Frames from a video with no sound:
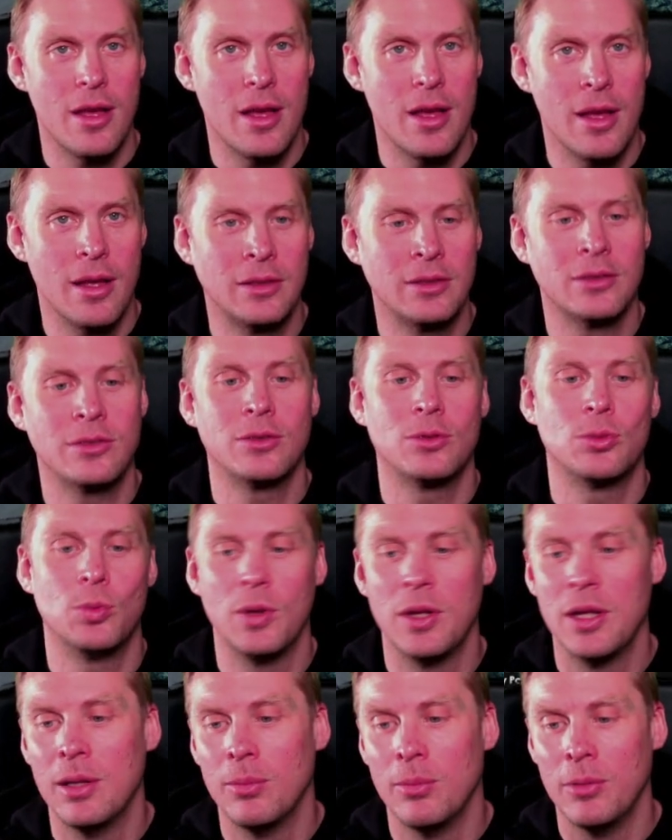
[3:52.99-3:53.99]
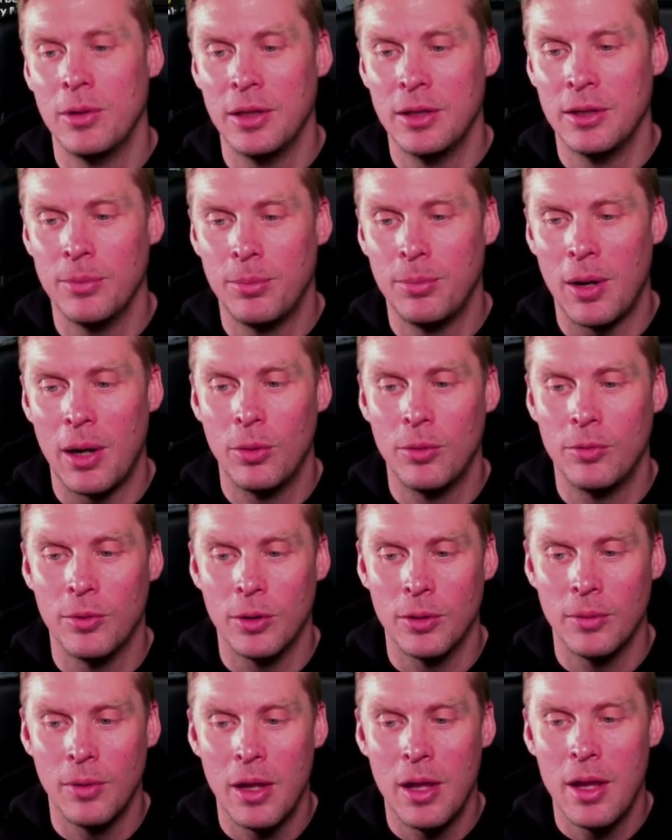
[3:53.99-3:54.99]
extremely
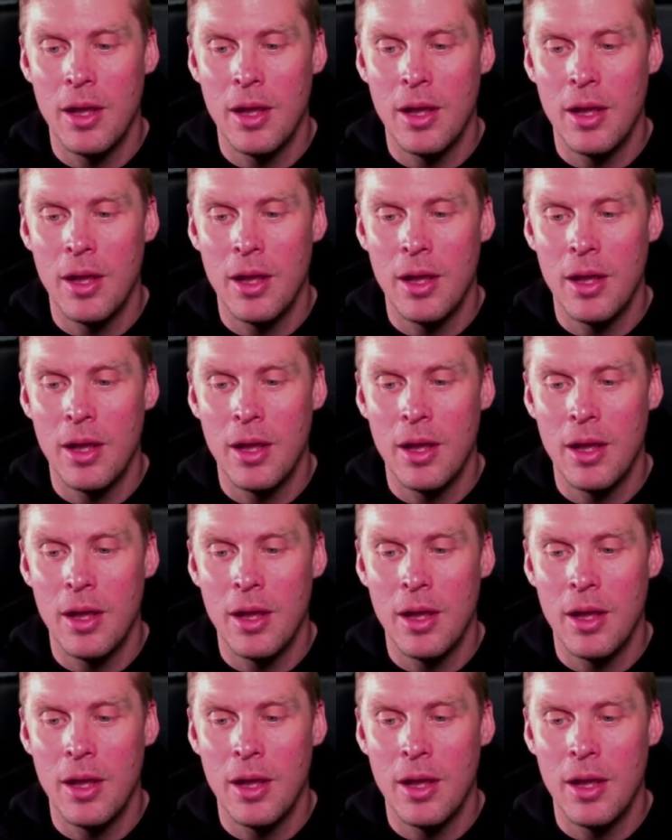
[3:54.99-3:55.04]
powerful.